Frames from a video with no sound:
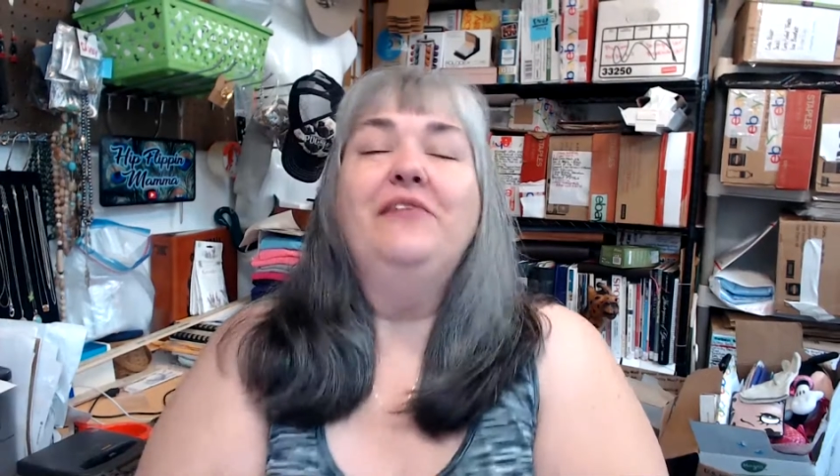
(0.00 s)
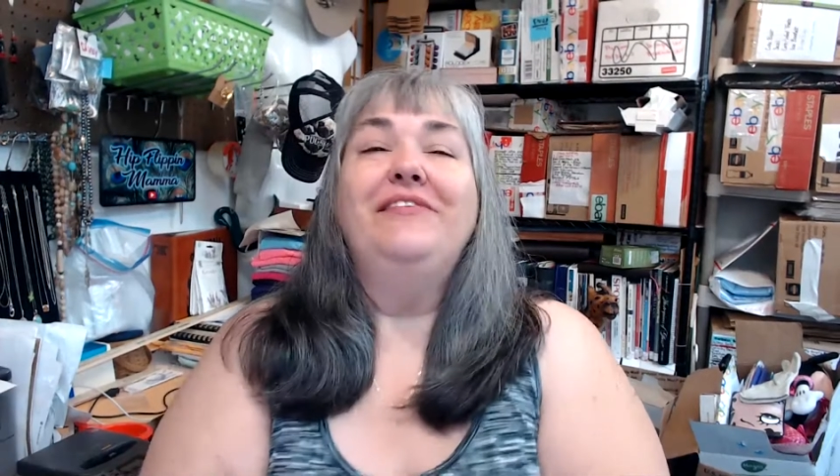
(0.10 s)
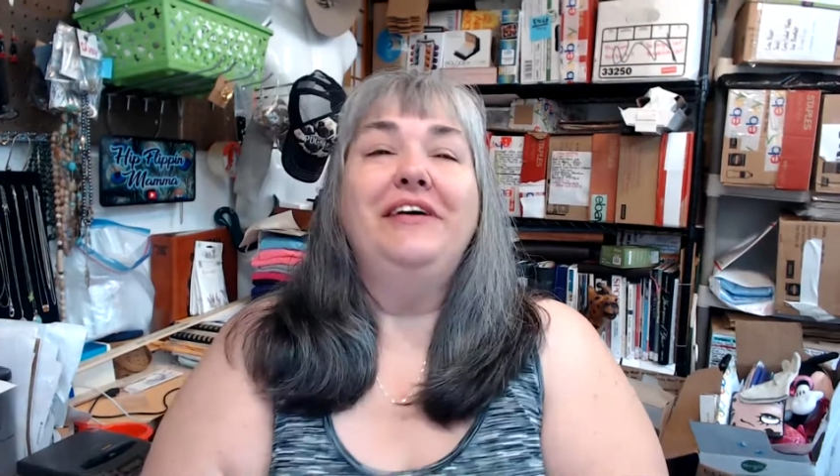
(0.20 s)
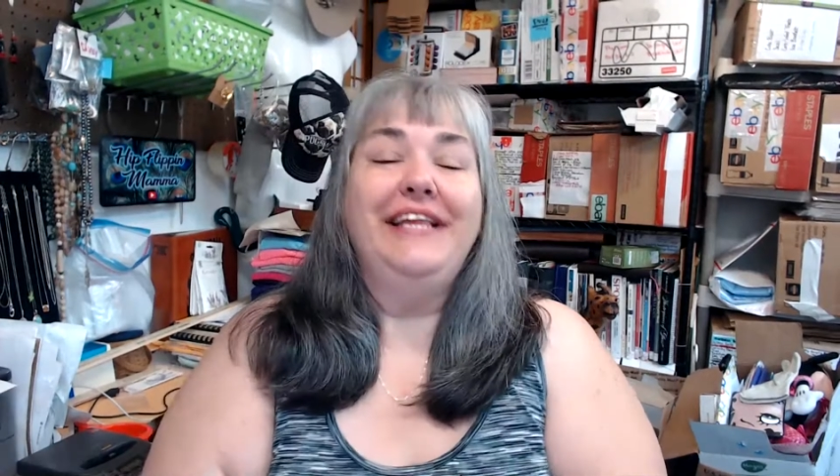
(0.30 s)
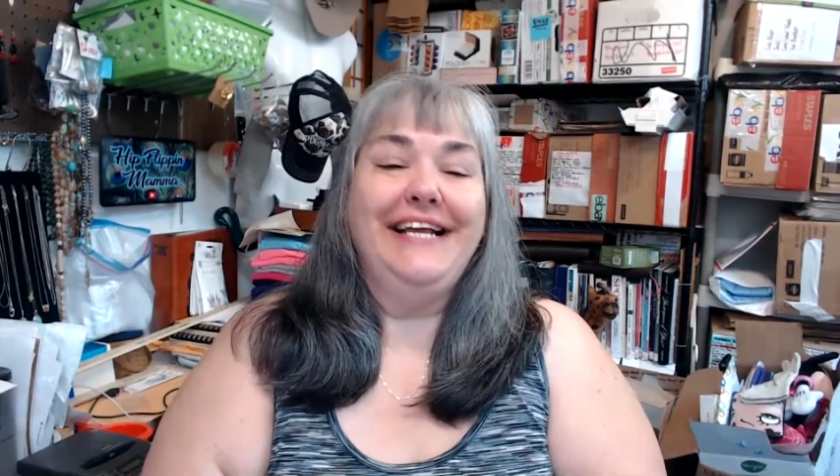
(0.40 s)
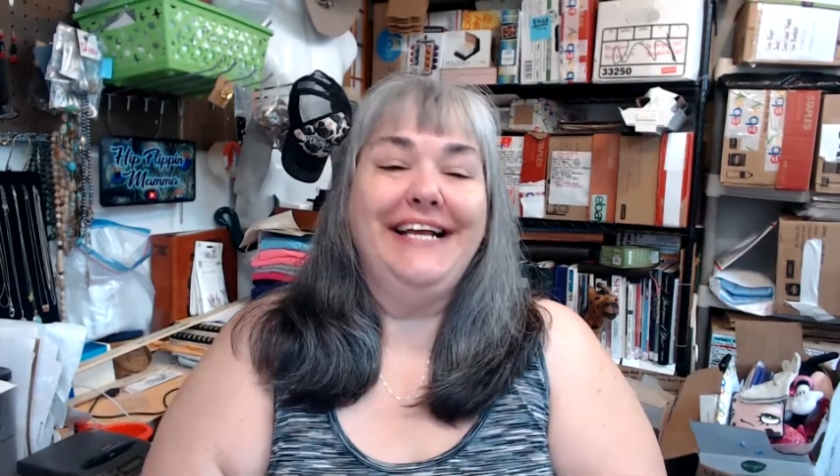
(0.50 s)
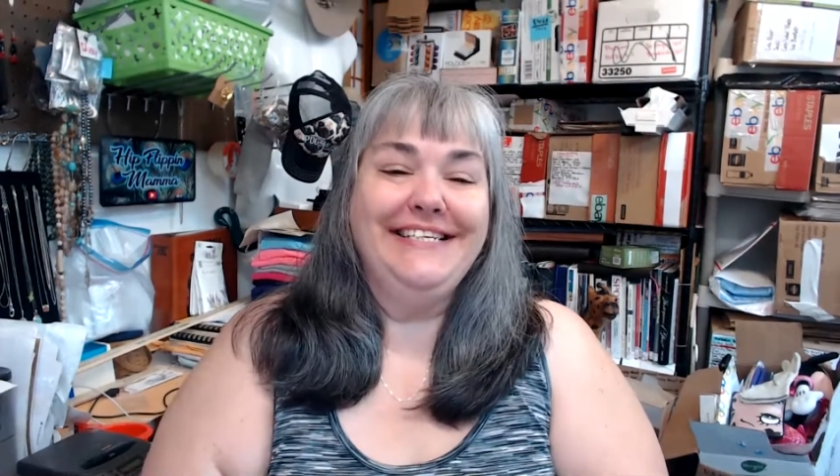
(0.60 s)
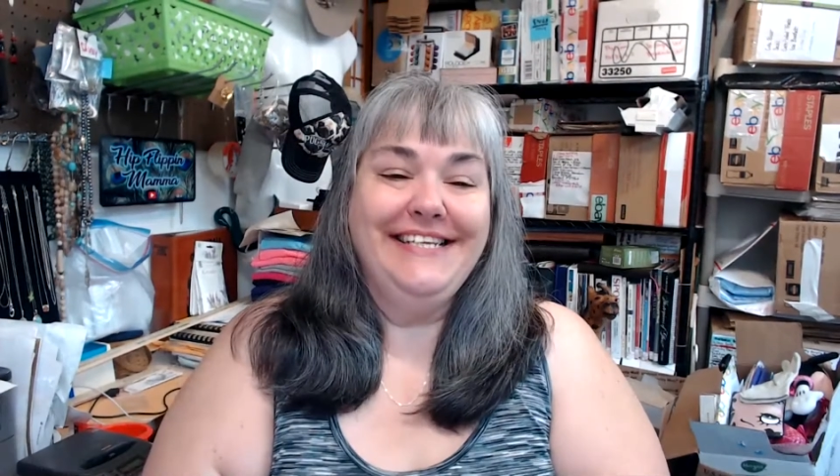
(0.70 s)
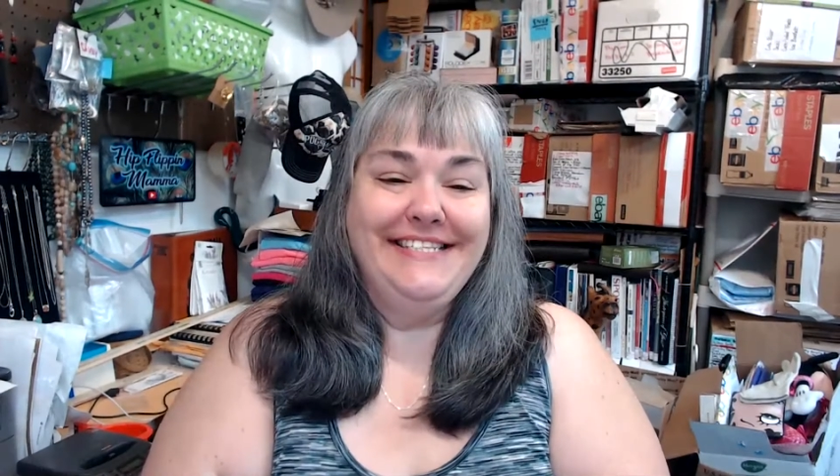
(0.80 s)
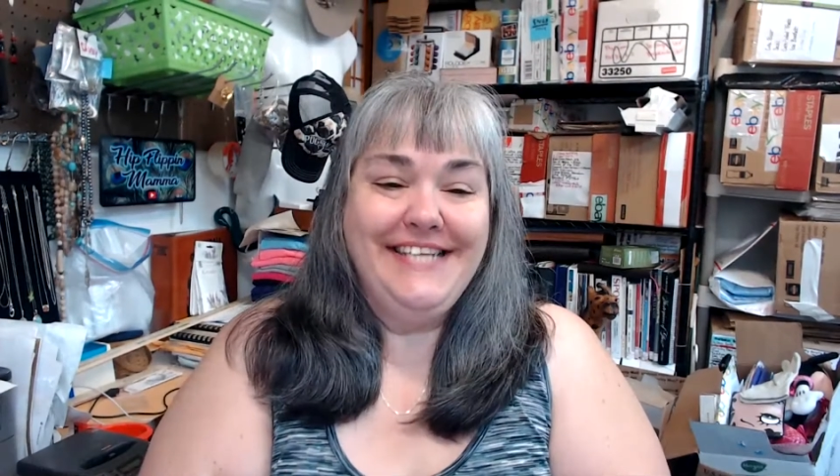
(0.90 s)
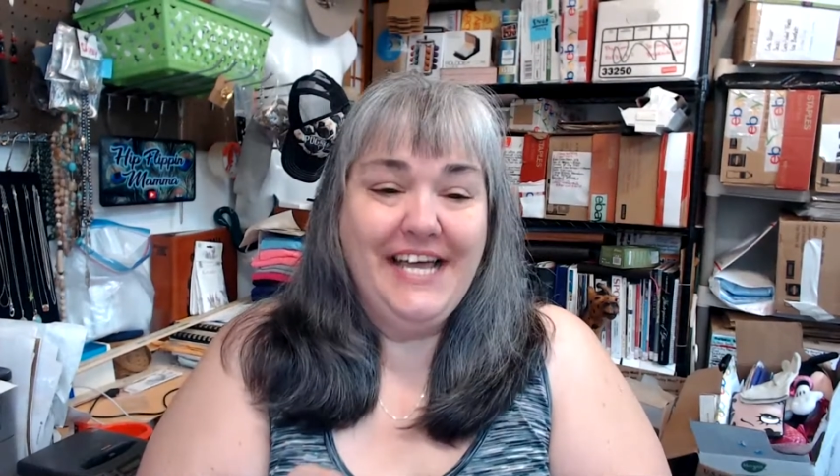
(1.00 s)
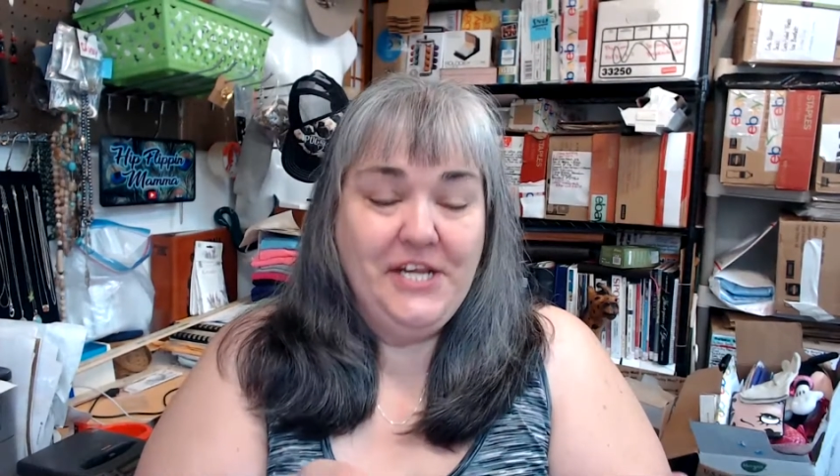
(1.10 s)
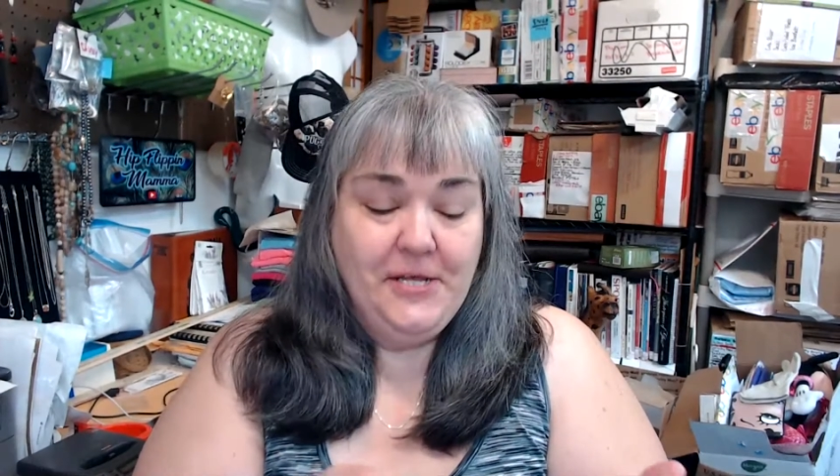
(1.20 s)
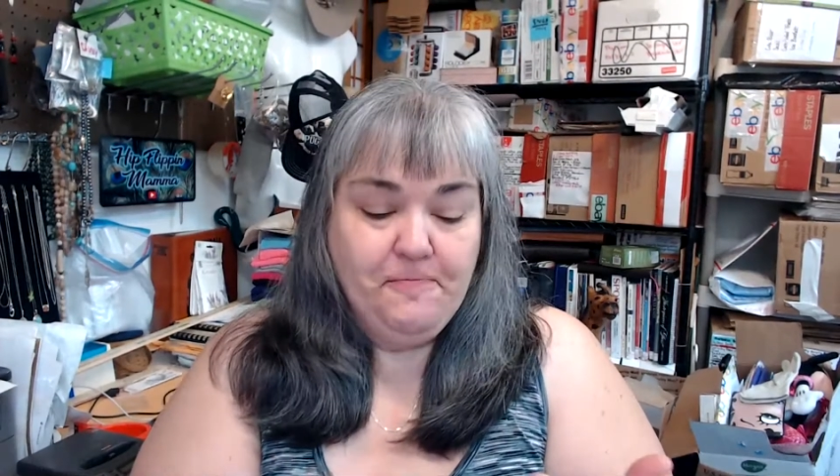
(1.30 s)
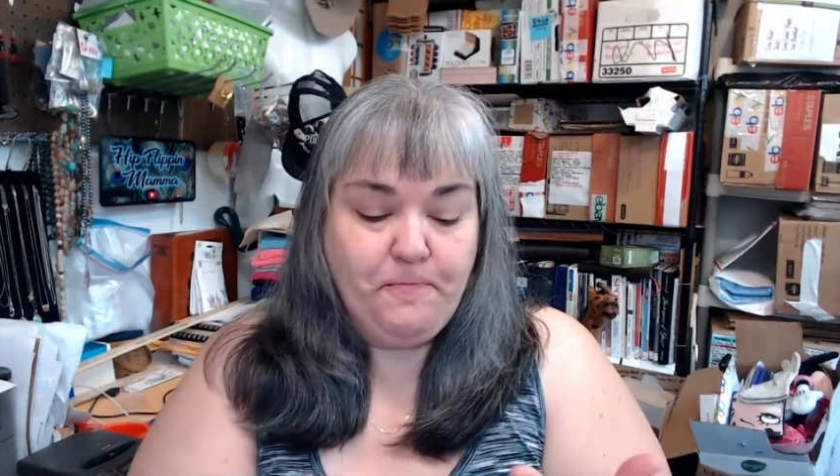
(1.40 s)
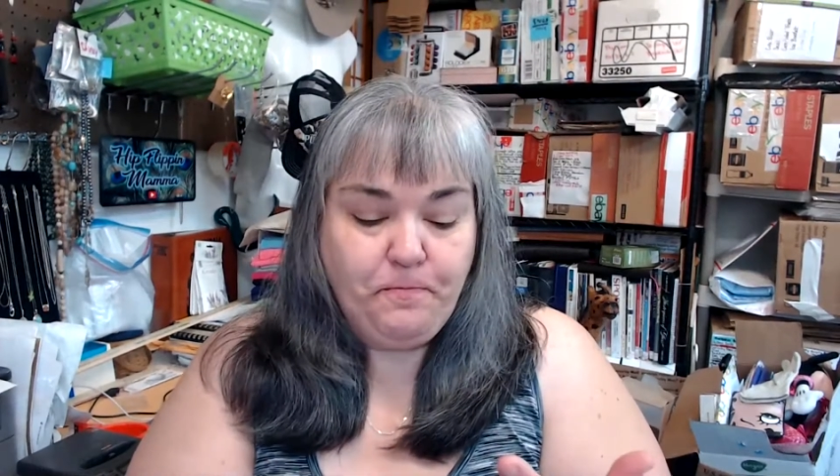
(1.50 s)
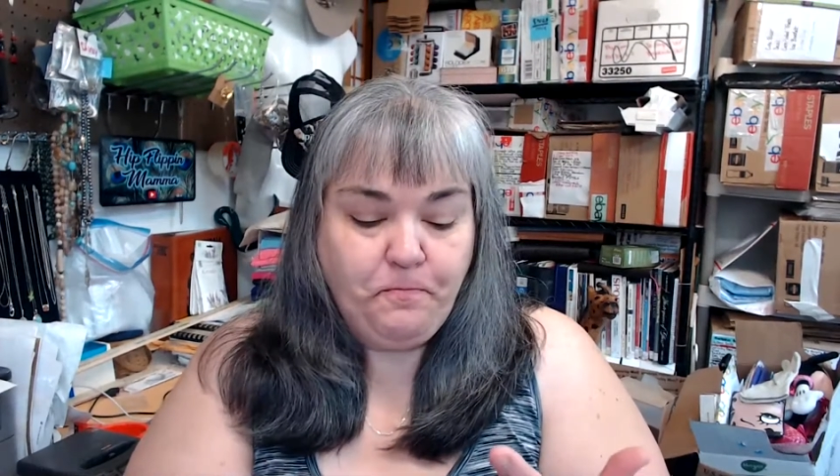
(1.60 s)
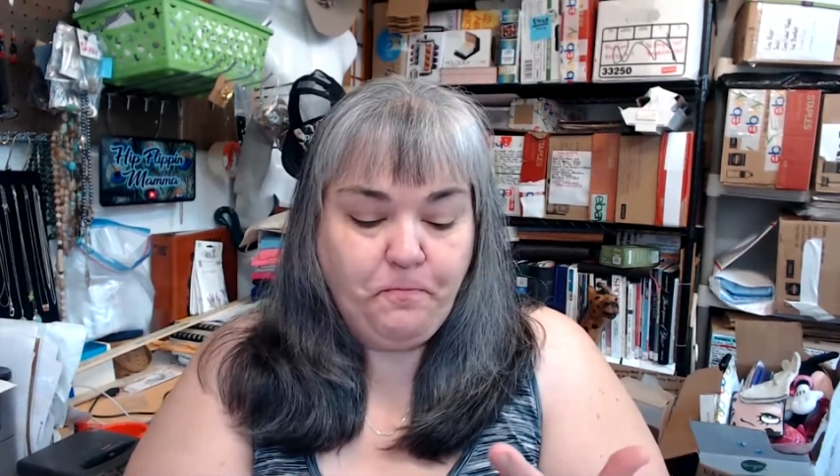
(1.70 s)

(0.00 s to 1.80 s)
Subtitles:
Well, like I said, Tanya,